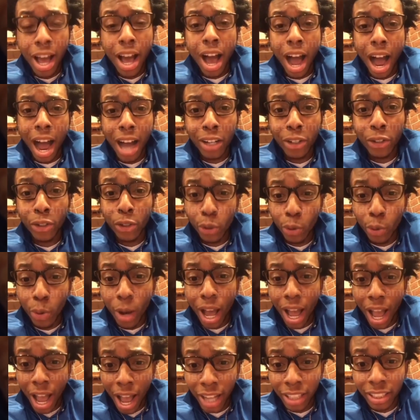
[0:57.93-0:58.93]
I do
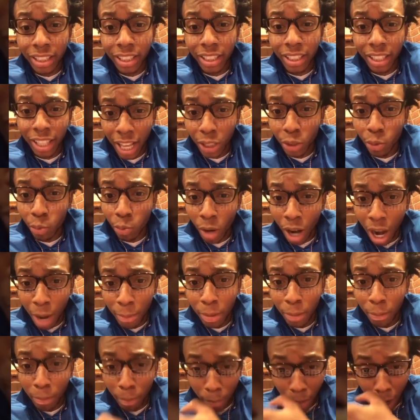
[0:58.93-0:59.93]
ask, and yes,
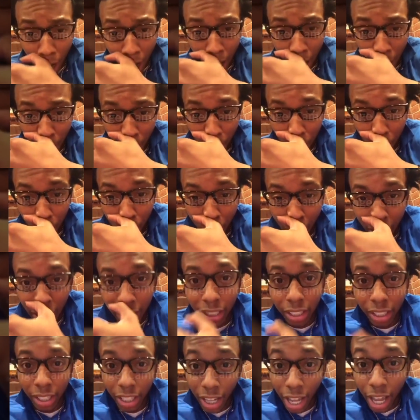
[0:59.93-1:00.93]
Robin uh,
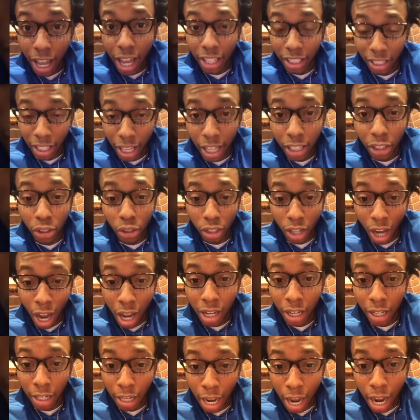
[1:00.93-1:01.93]
Mason, yes,
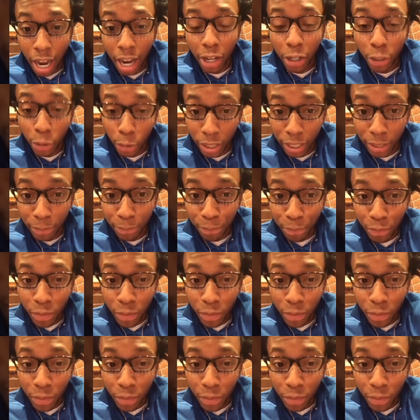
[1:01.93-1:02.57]
I, I agree.